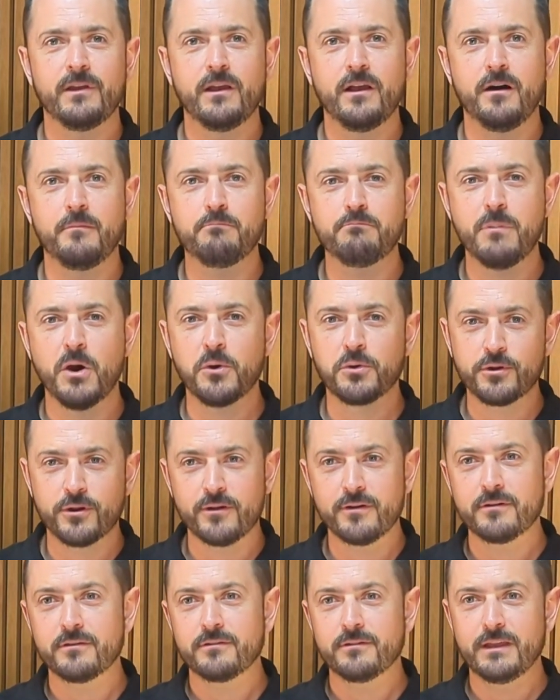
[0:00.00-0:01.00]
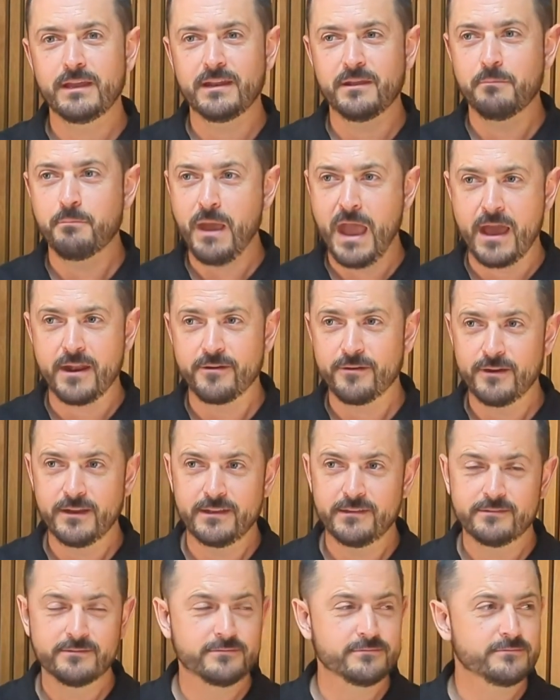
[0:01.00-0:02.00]
a motor and a
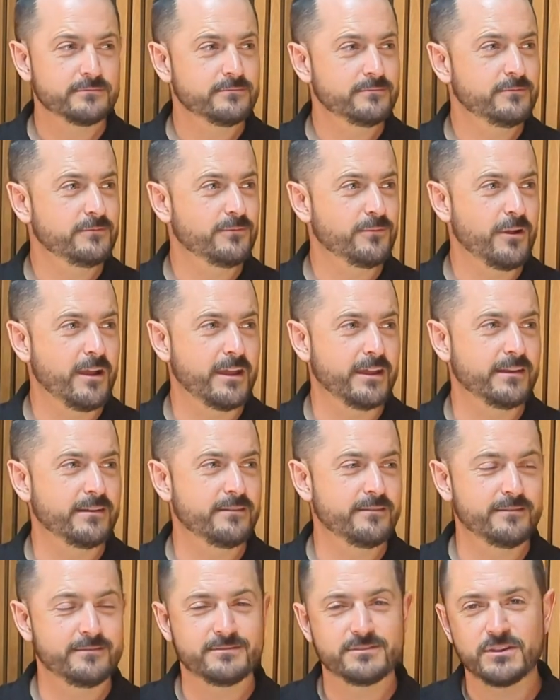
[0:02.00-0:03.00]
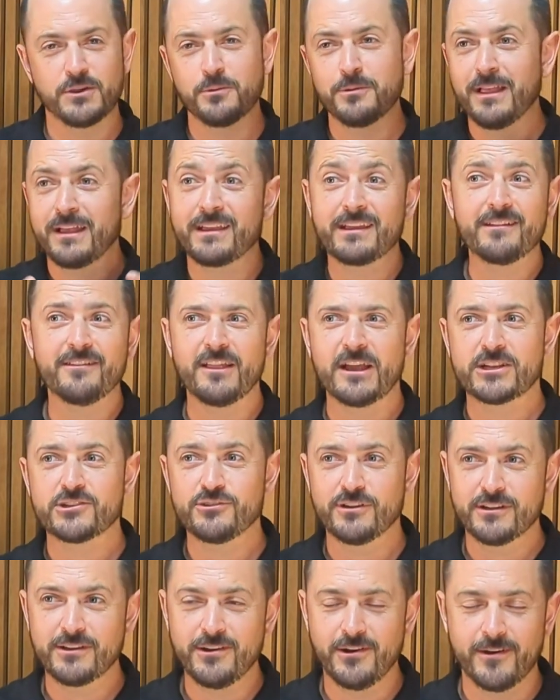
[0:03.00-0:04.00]
battery, right? So like an
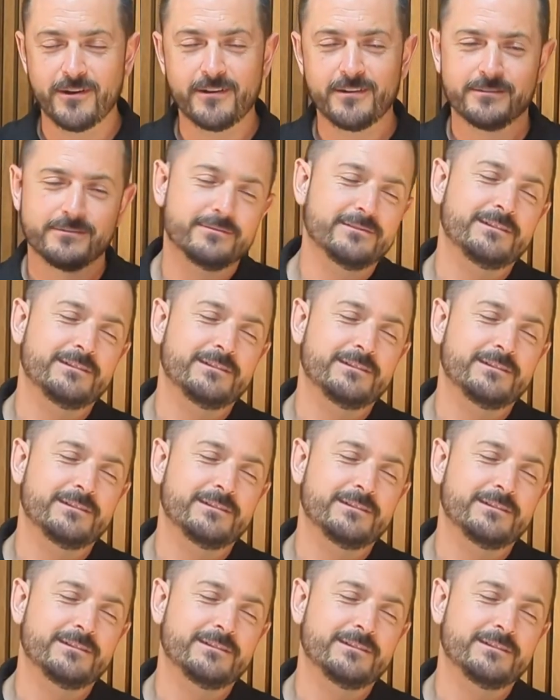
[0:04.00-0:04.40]
electric car.